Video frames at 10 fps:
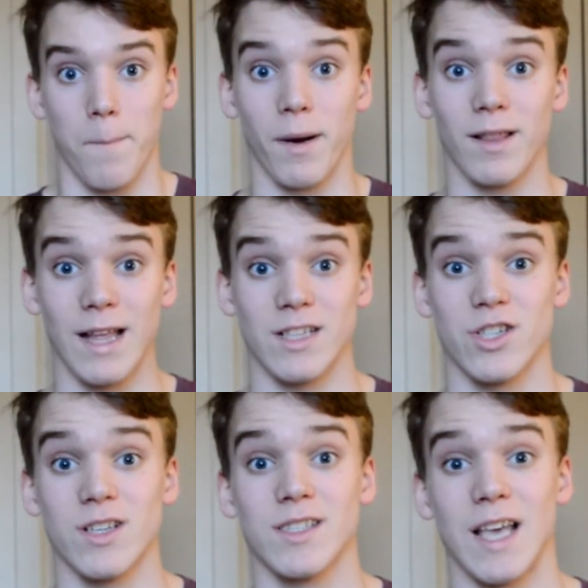but let's
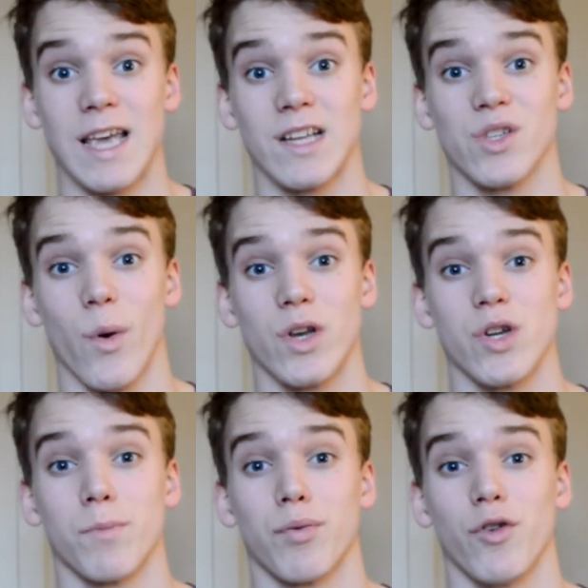just say it is going to
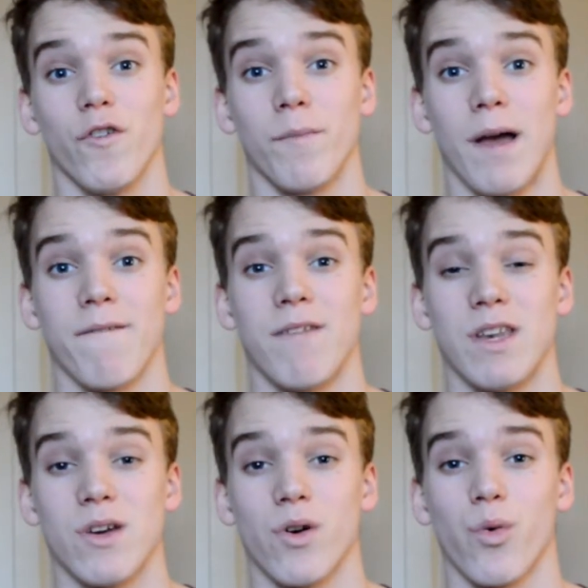improve my
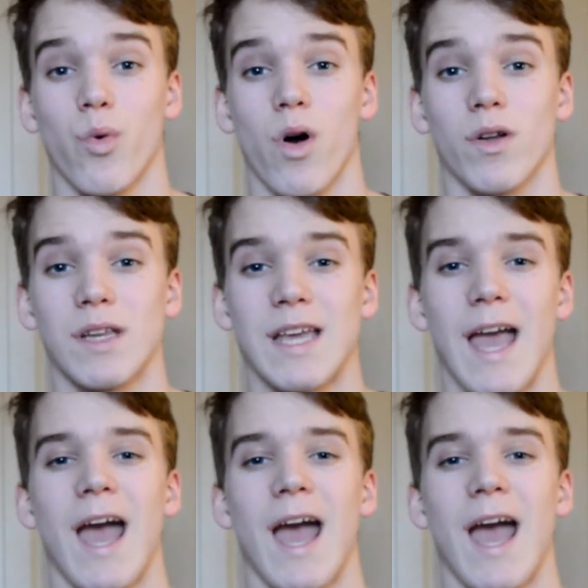video quality